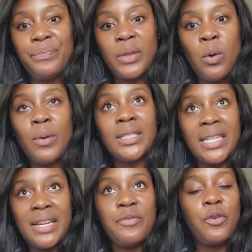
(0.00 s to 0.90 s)
what was
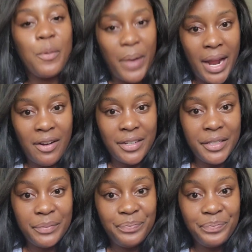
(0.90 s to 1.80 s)
needed for a parent.
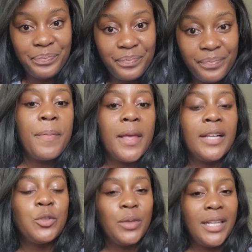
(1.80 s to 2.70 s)

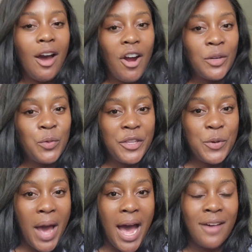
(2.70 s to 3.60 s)
It's really hard when you
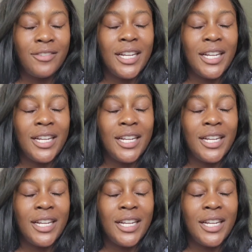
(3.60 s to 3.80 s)
have a